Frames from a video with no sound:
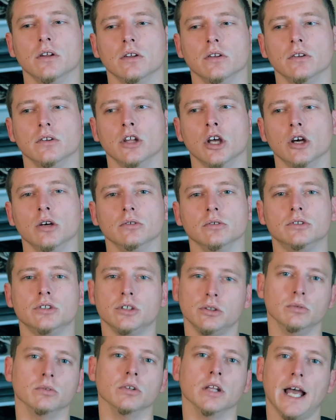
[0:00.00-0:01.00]
those
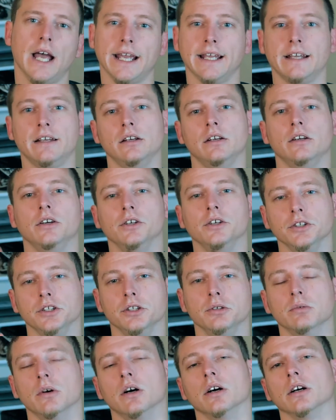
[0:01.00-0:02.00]
who like who
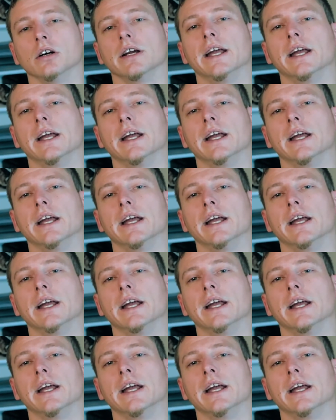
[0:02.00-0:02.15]
you are